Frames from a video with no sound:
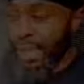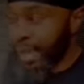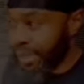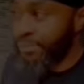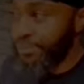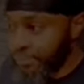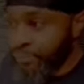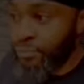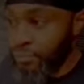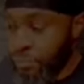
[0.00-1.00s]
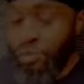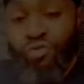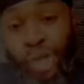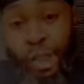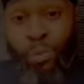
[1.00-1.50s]
Like,
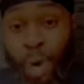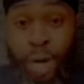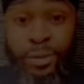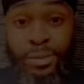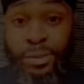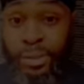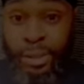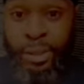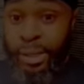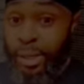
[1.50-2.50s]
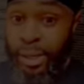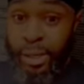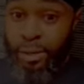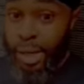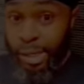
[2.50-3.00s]
really works.
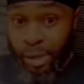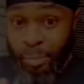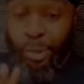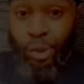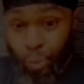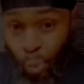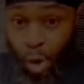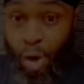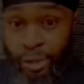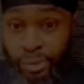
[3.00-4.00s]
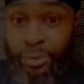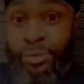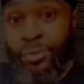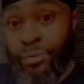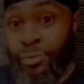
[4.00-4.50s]
I ain't gonna put you on.
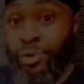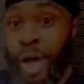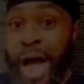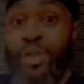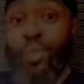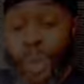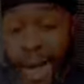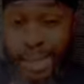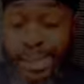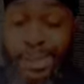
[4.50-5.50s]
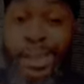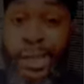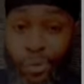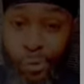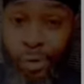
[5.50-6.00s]
You gotta do what I did to
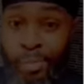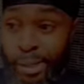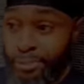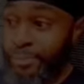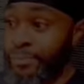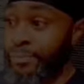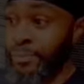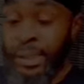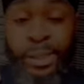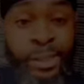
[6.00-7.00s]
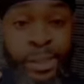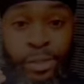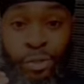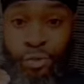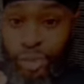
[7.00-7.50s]
get on, but
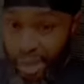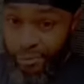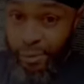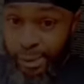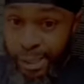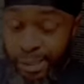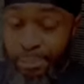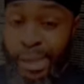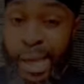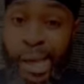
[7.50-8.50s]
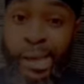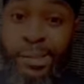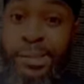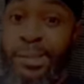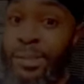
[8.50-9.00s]
definitely gonna get them
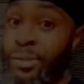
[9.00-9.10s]
gains.